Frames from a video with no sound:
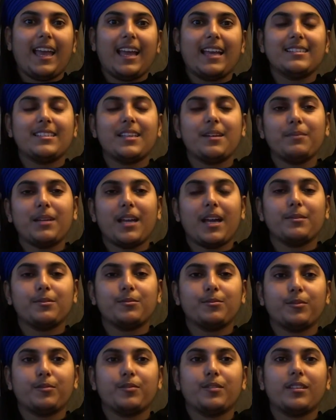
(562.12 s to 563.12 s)
And
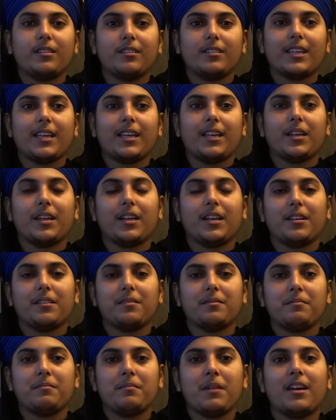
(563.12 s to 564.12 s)
sometimes we feel, okay,
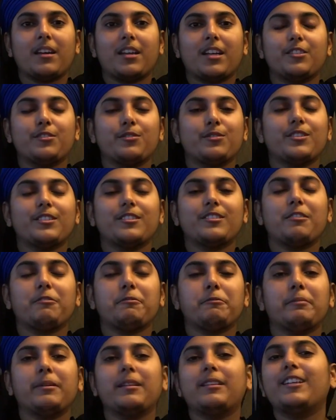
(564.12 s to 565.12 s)
Maharaj, tusi
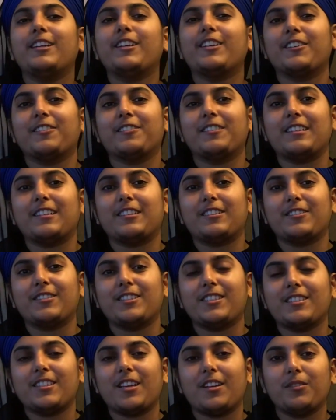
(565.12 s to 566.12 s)
sanu milde kyun nahi,
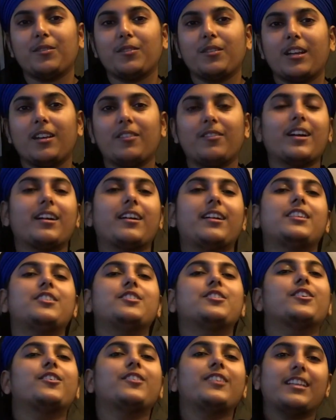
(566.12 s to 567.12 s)
tusi sanu galvakdi
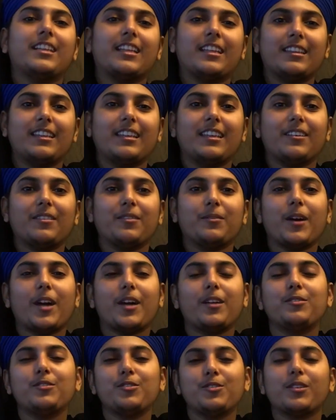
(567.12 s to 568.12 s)
ji kyun nahi lende?
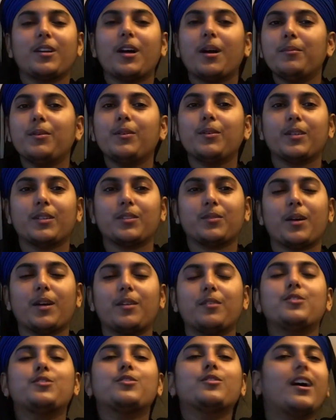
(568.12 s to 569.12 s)
Why don't you come to us?
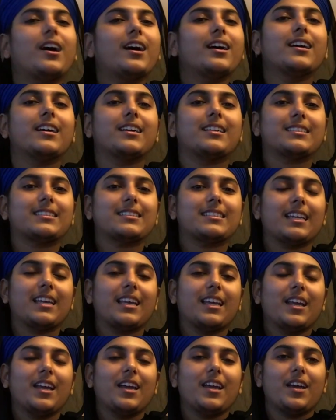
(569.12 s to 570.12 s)
Why don't you hug us?
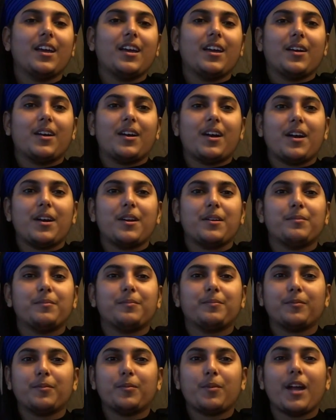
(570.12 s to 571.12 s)

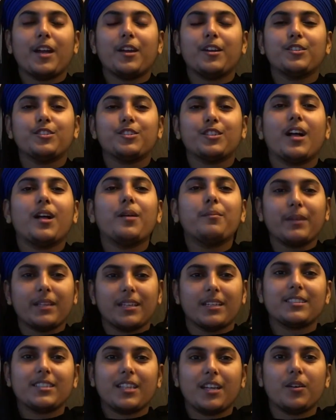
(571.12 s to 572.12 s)
Why aren't you
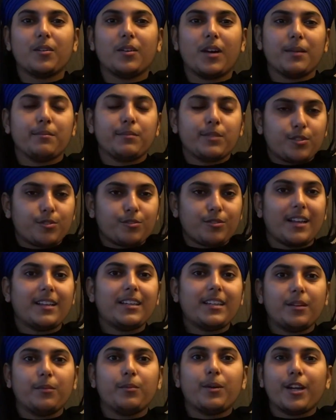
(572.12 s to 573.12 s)
helping us out? I'm
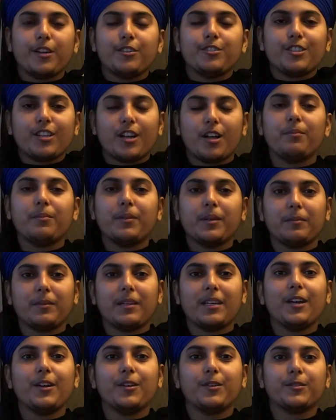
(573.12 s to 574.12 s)
stranded, why aren't you
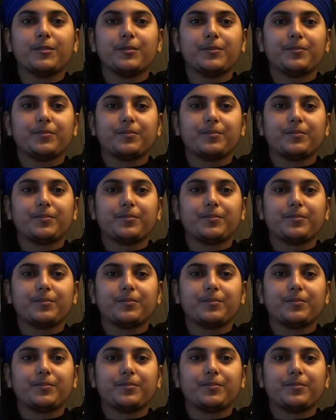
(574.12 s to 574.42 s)
helping me out?